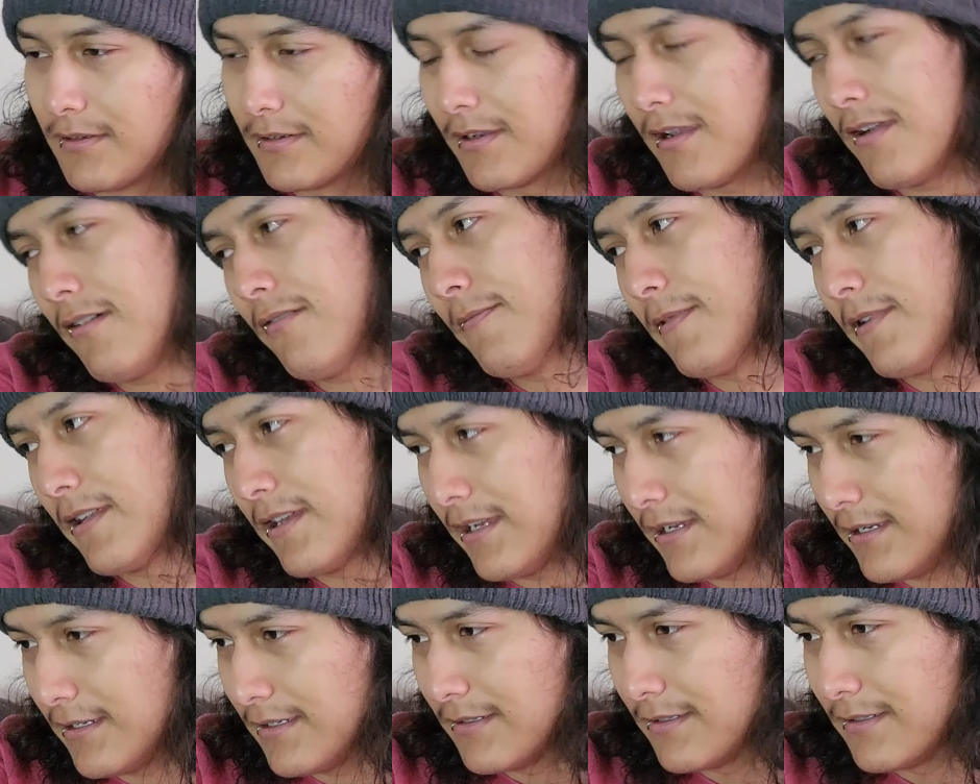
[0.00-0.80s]
Go,
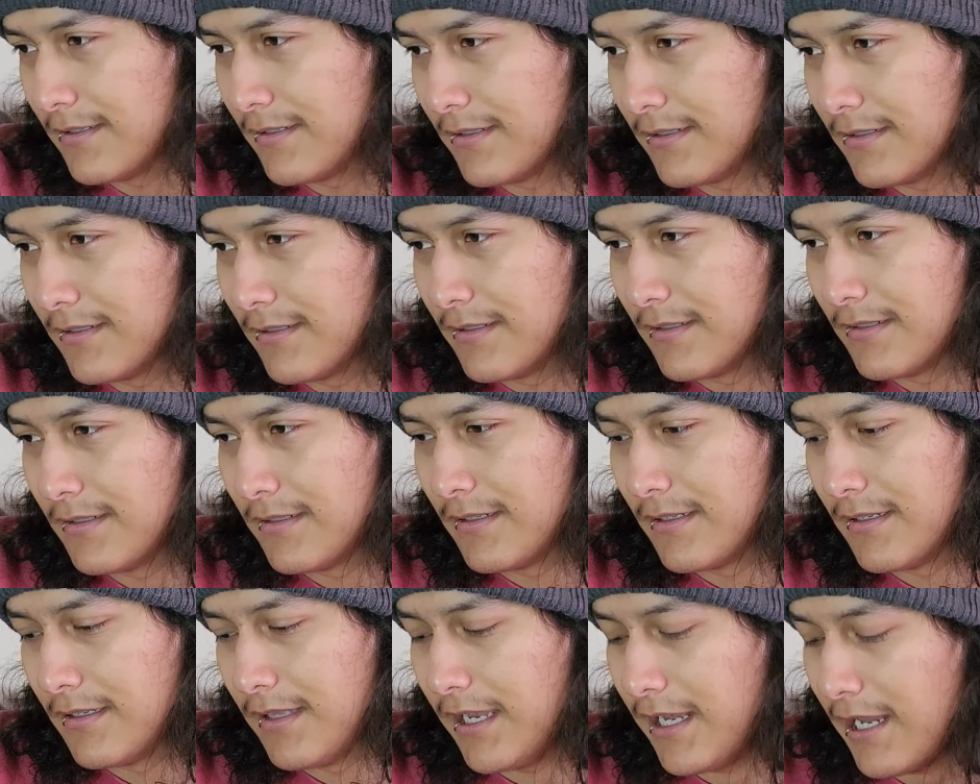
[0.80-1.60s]
buddy.
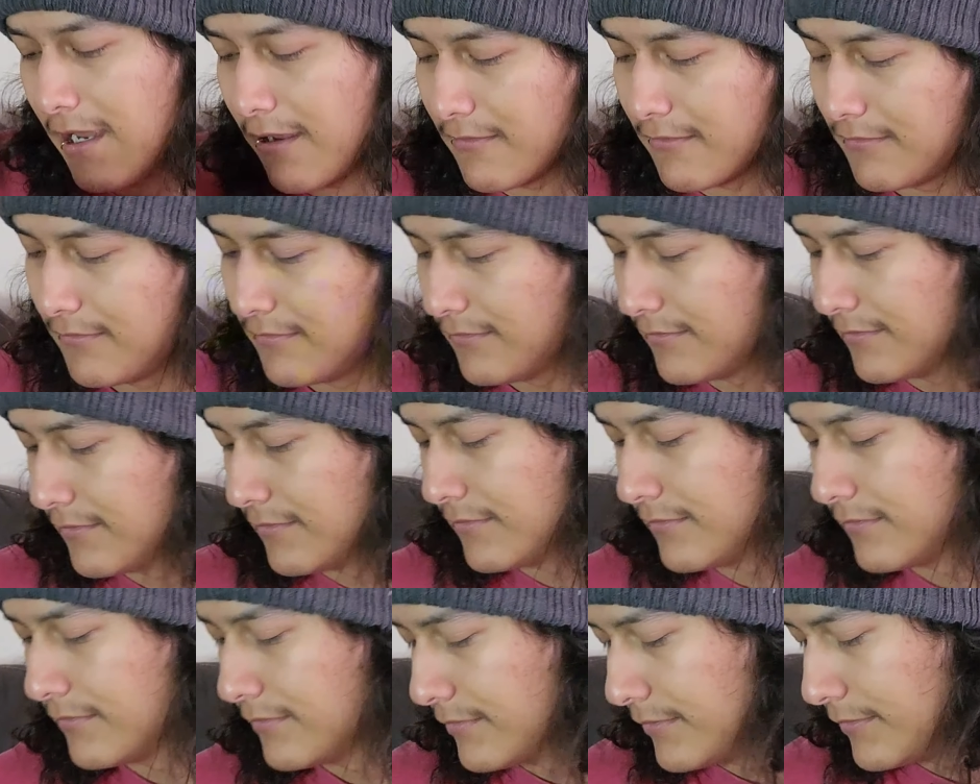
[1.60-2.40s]
Lay down.
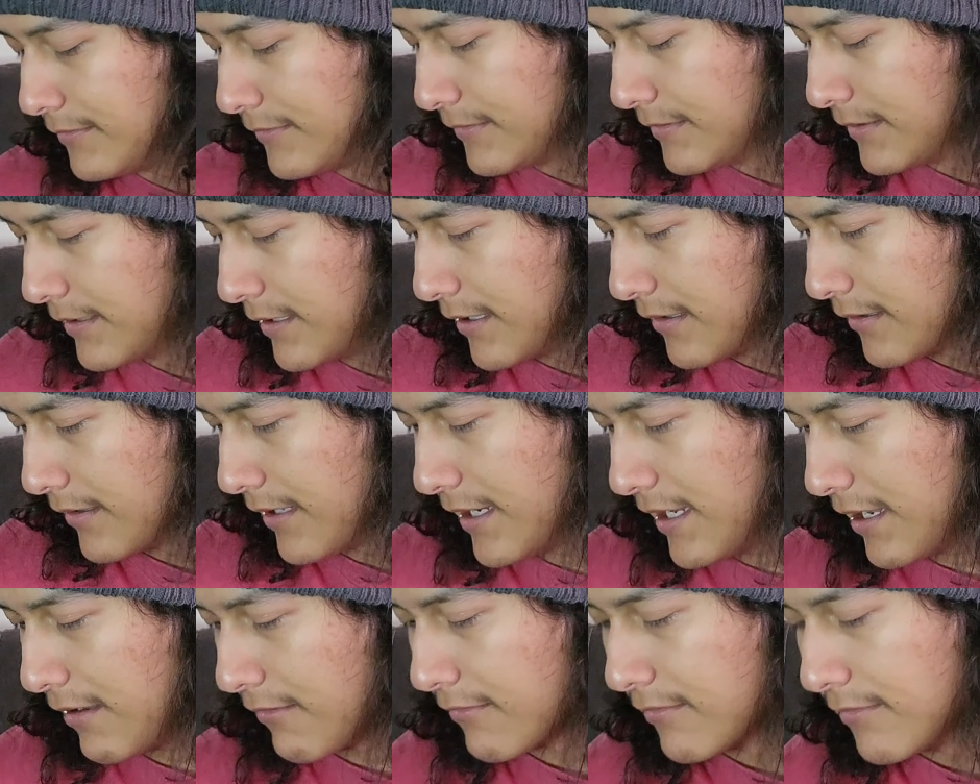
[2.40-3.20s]
Here,
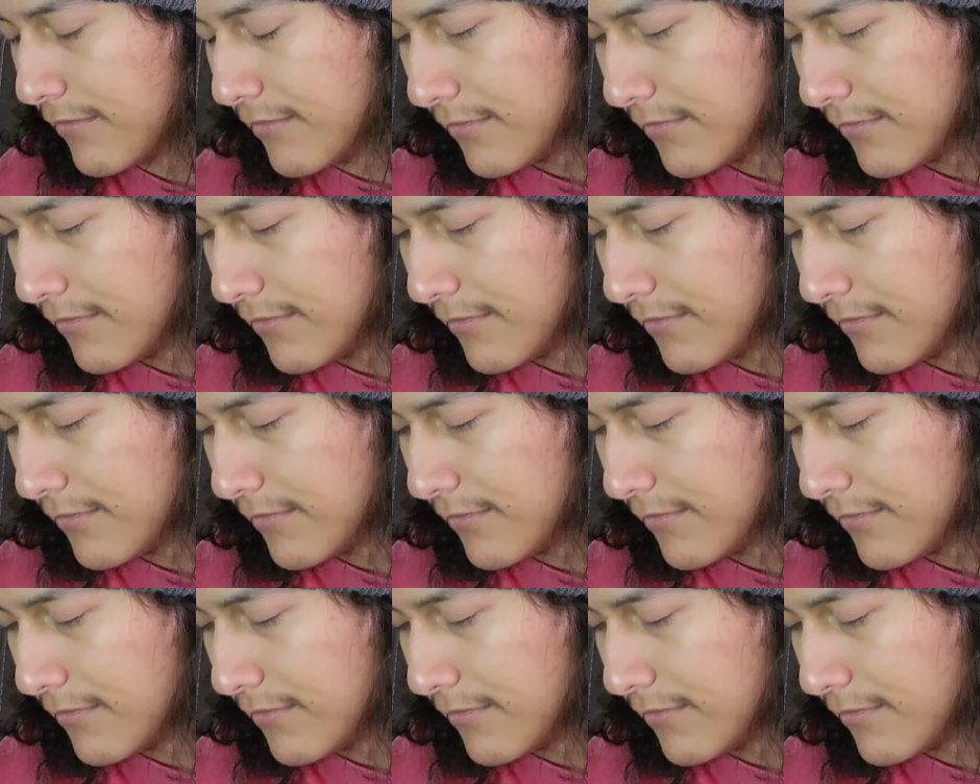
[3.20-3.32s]
lay down.